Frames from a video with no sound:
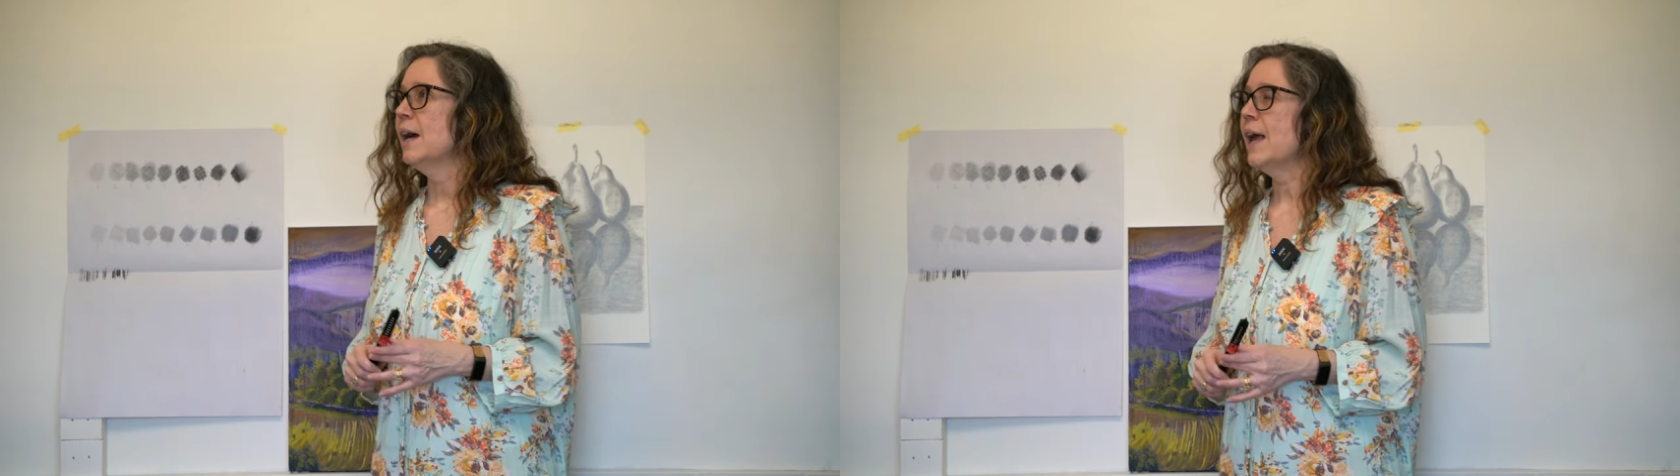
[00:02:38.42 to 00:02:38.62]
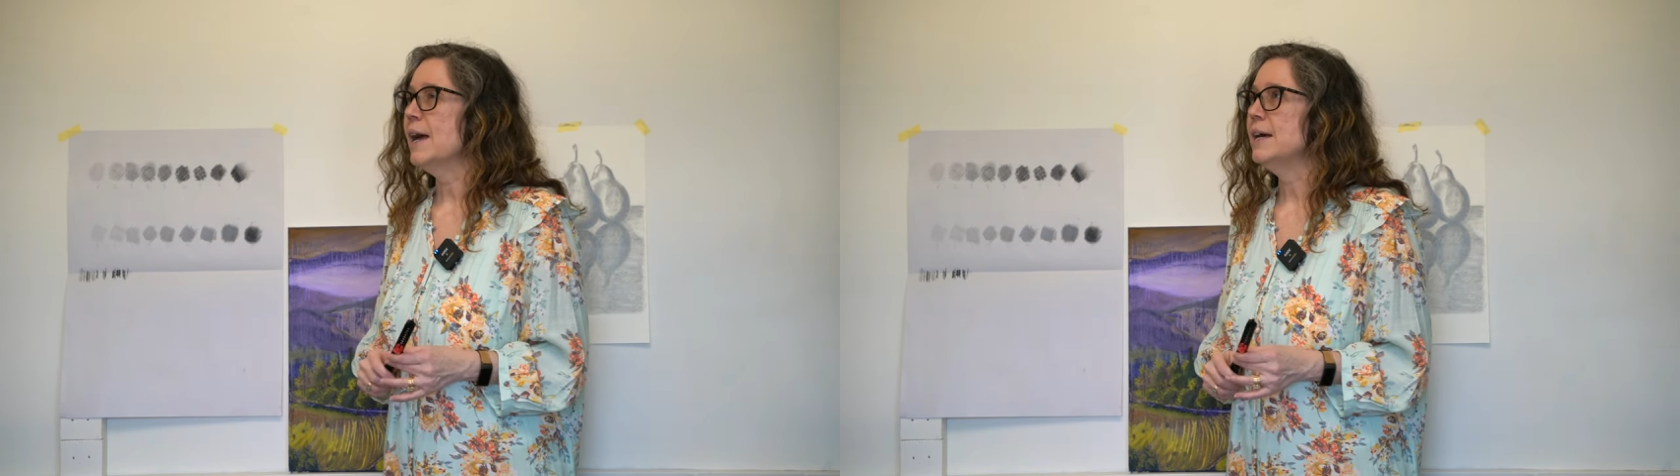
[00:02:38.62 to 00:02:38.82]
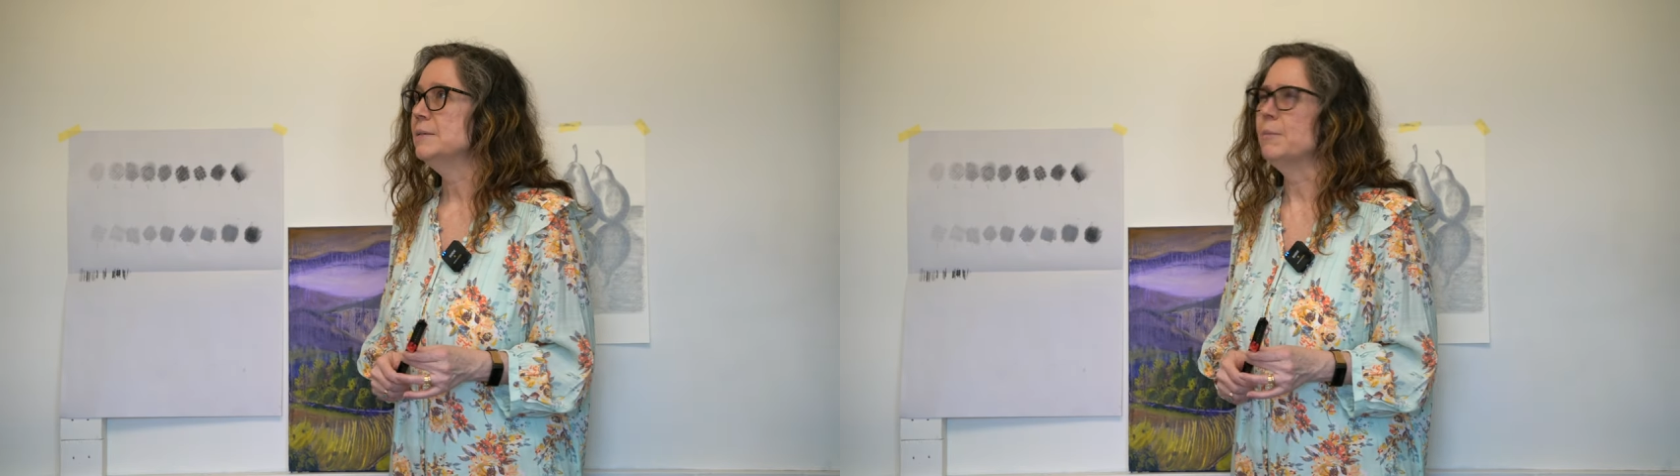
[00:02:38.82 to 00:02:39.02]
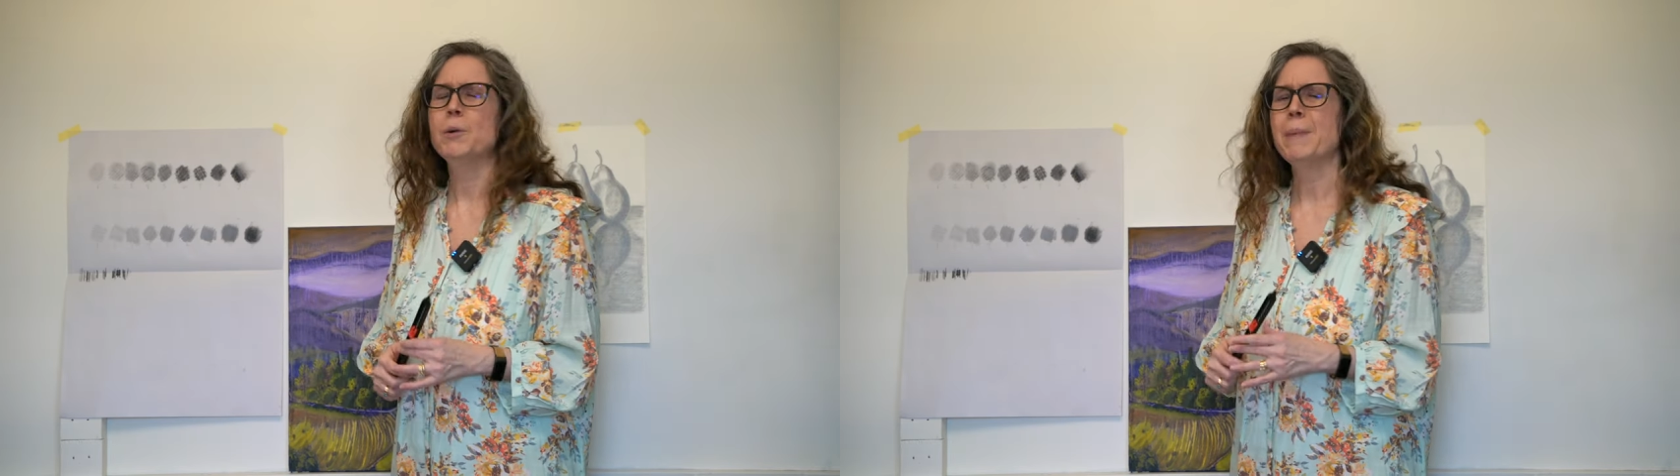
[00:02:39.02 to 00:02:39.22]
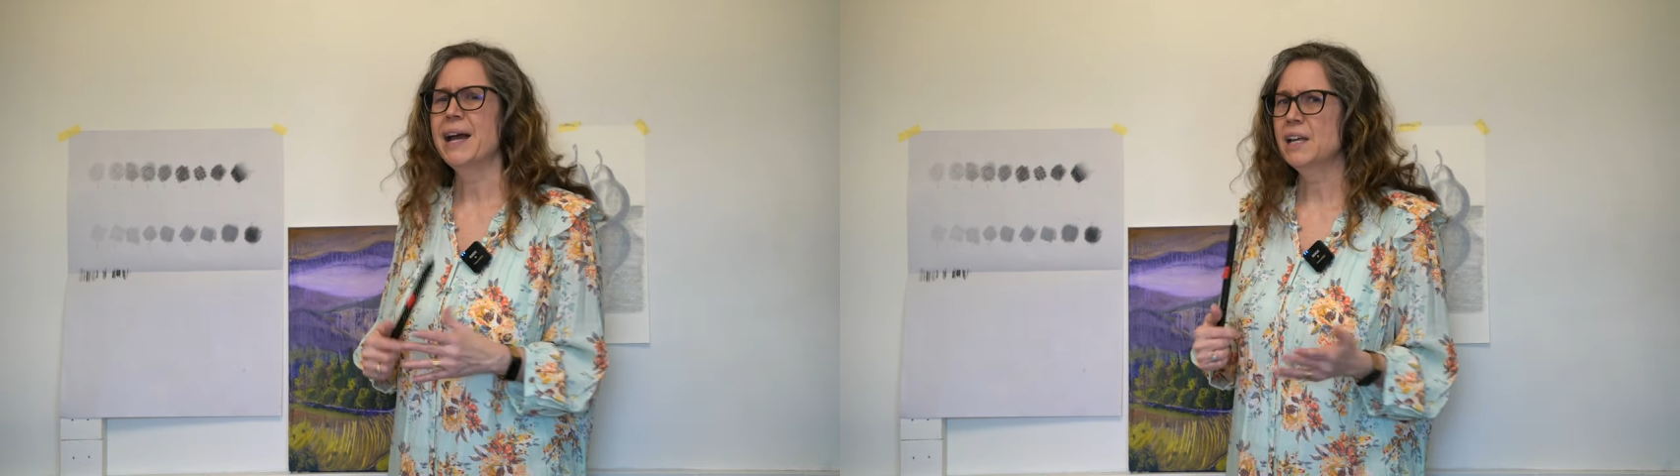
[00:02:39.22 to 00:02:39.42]
And
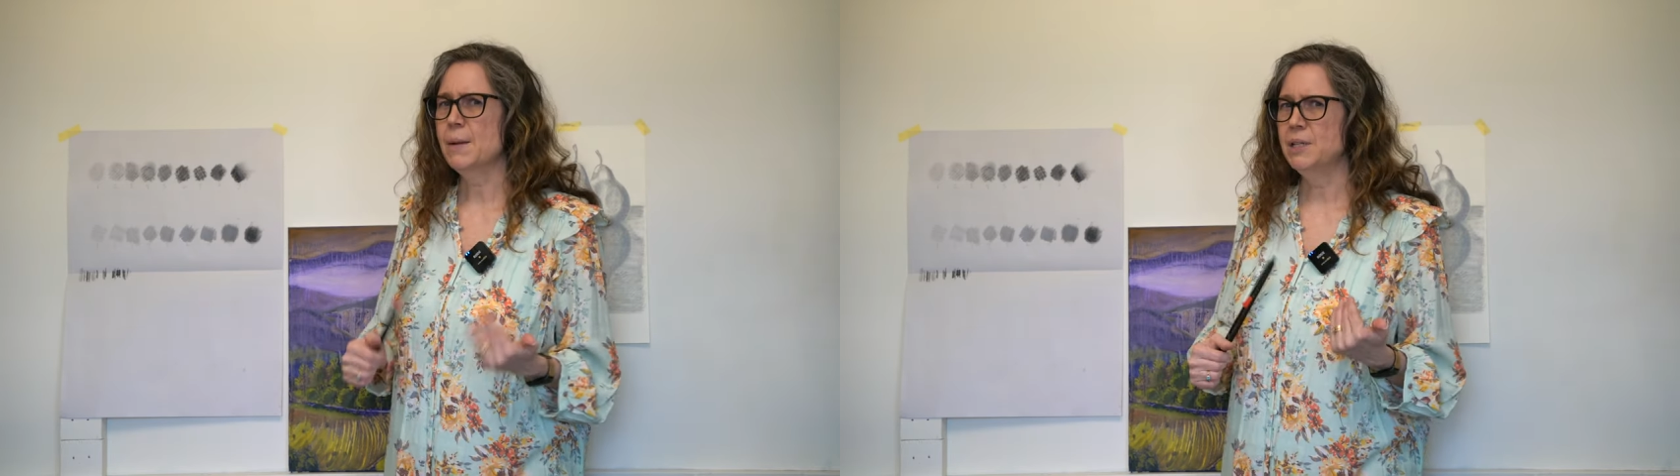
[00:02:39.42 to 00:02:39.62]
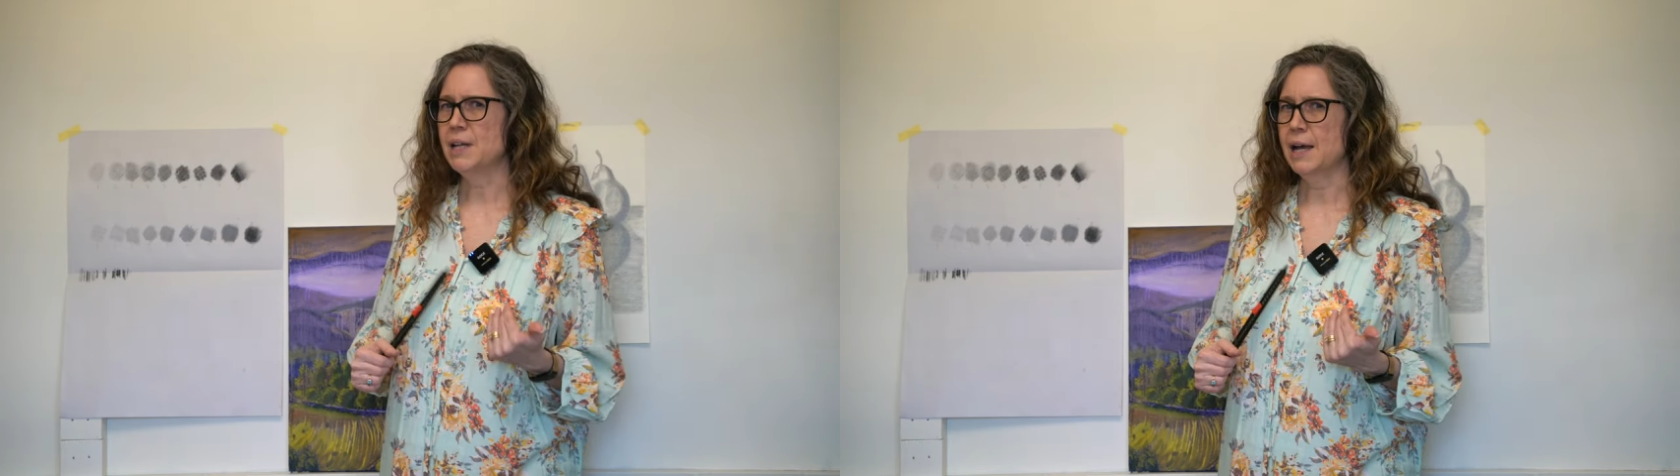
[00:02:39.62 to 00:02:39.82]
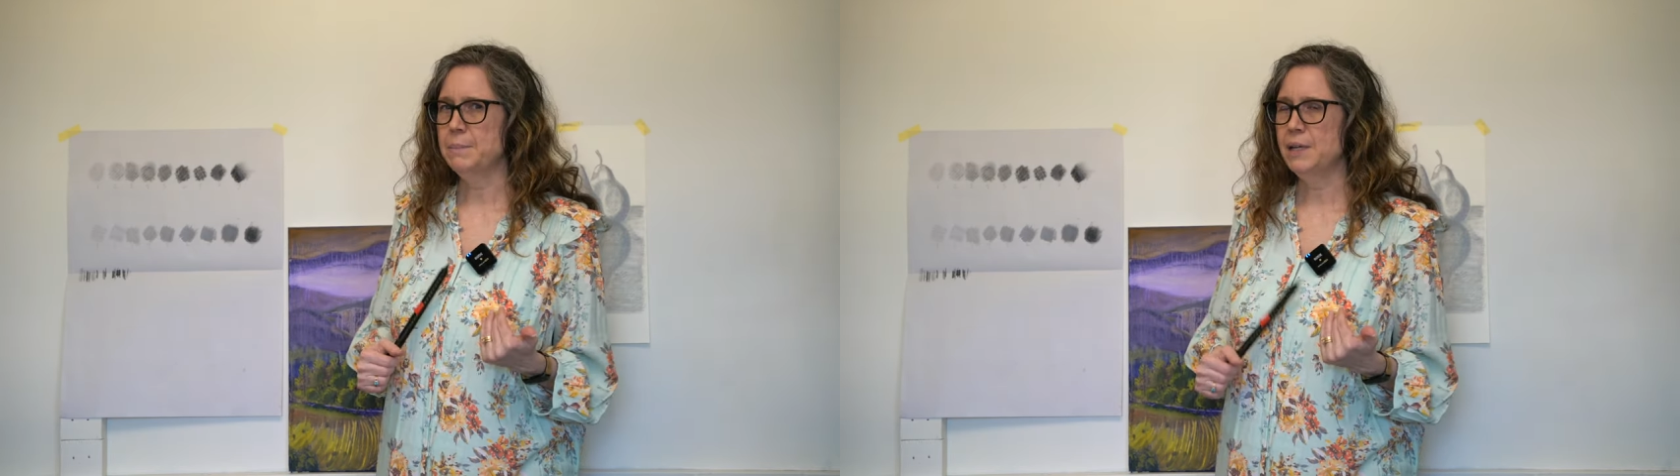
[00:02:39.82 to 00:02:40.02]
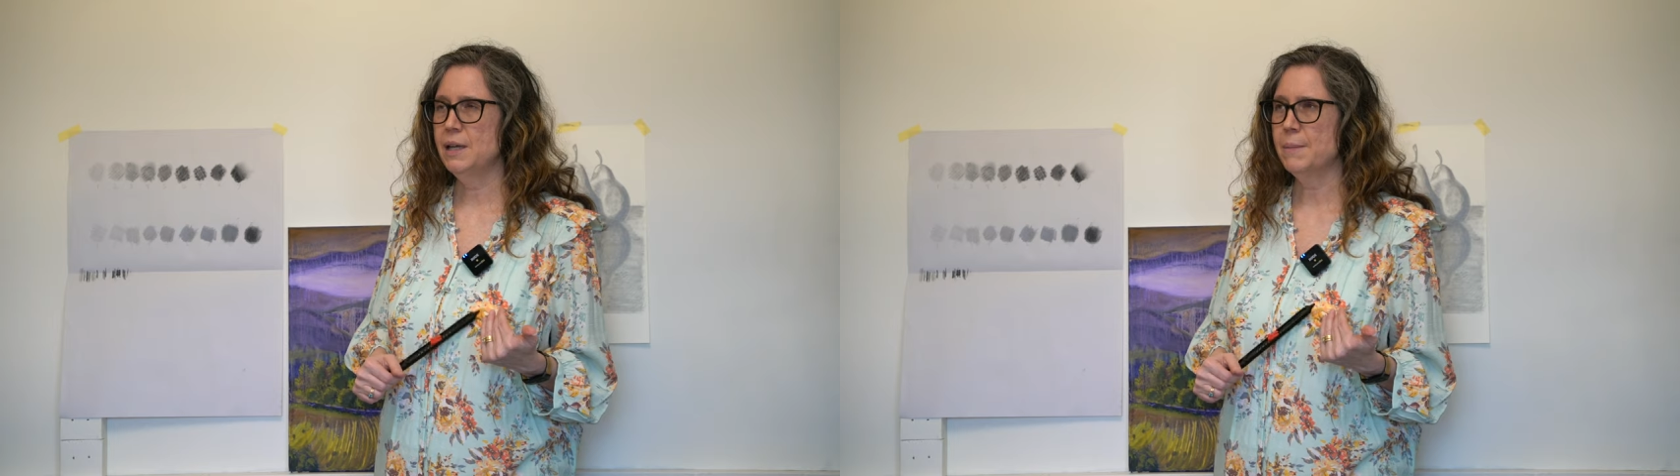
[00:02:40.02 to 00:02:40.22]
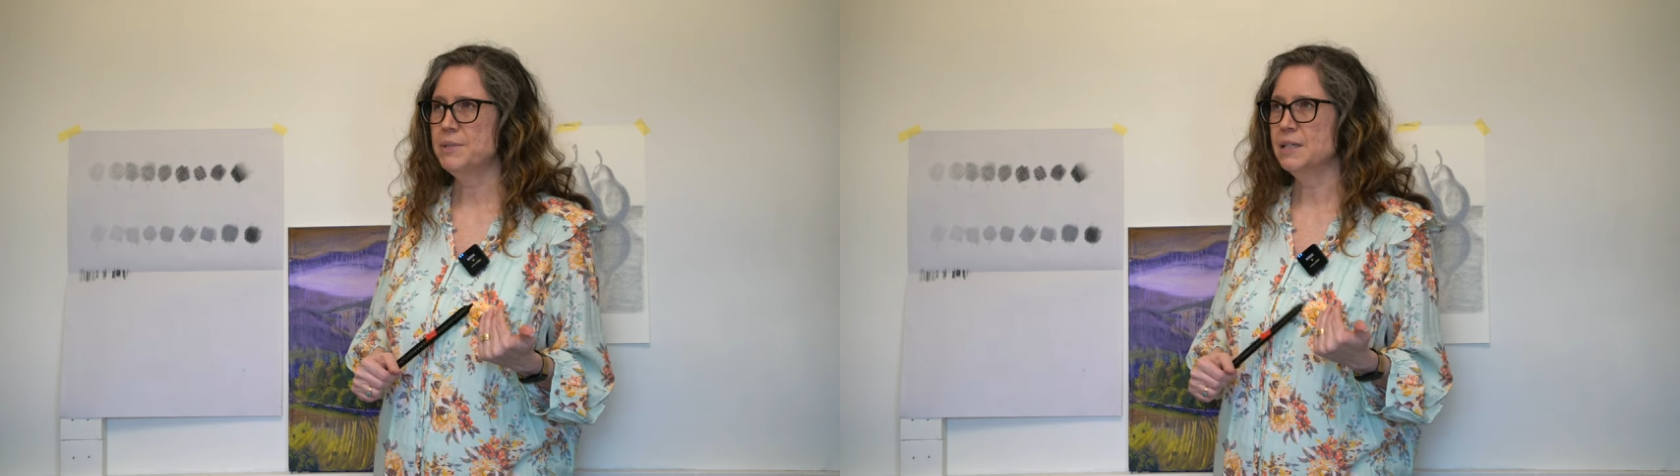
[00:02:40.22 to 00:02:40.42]
well, mine come in
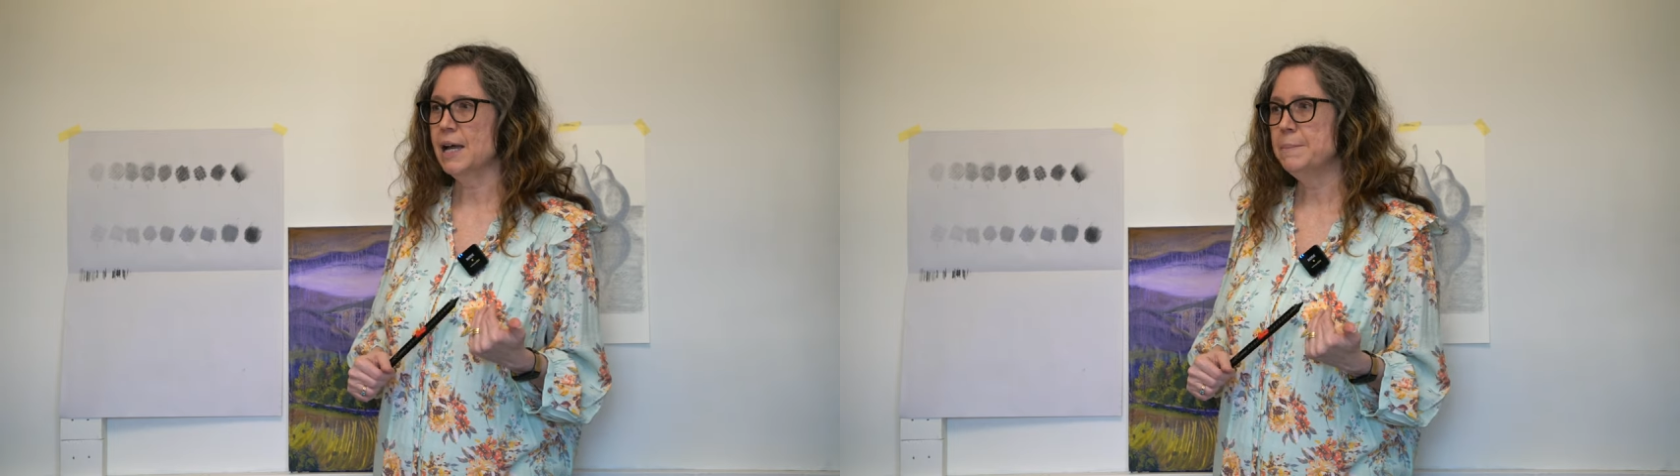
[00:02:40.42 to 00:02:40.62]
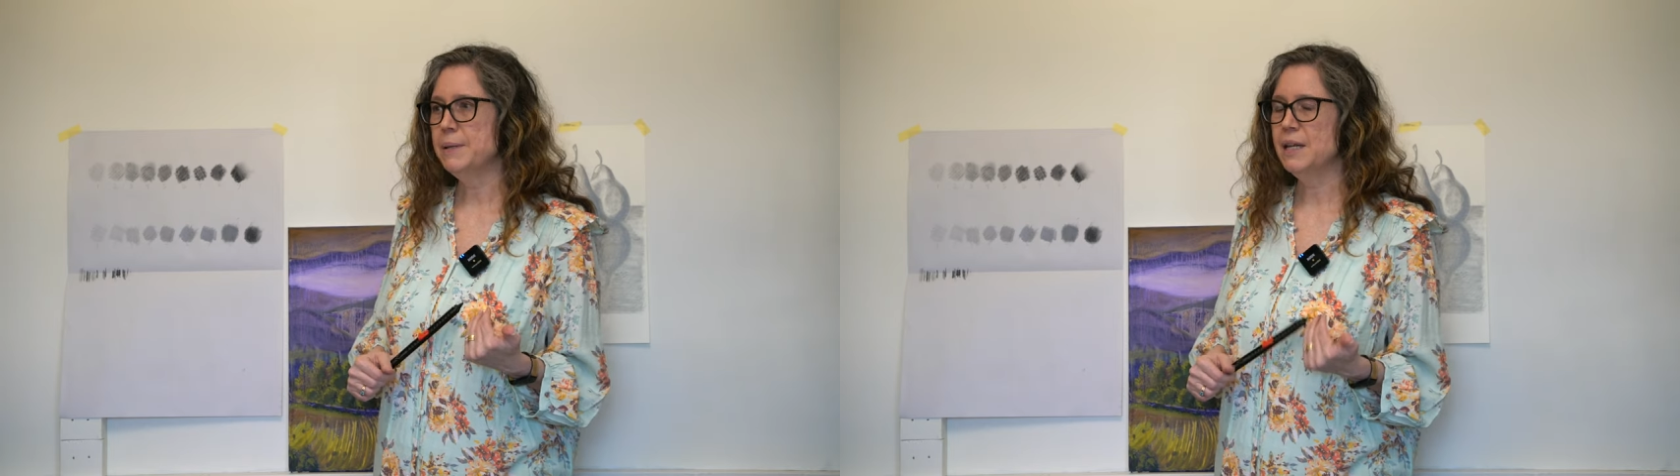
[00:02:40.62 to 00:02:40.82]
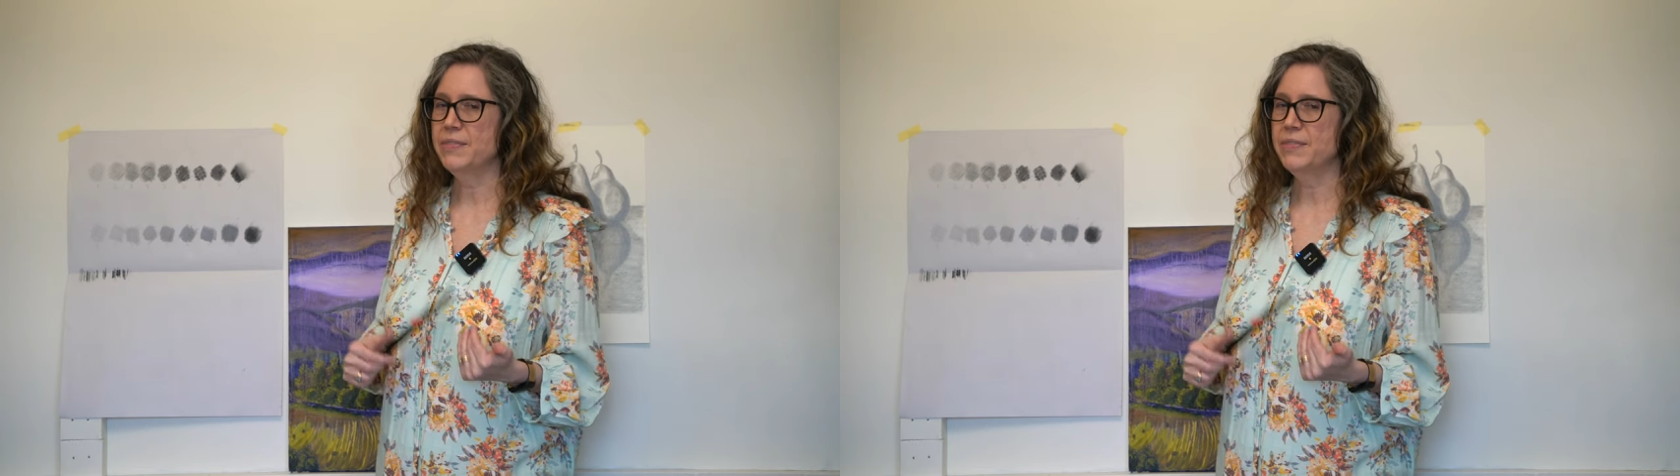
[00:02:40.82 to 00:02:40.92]
9B, up to 9B.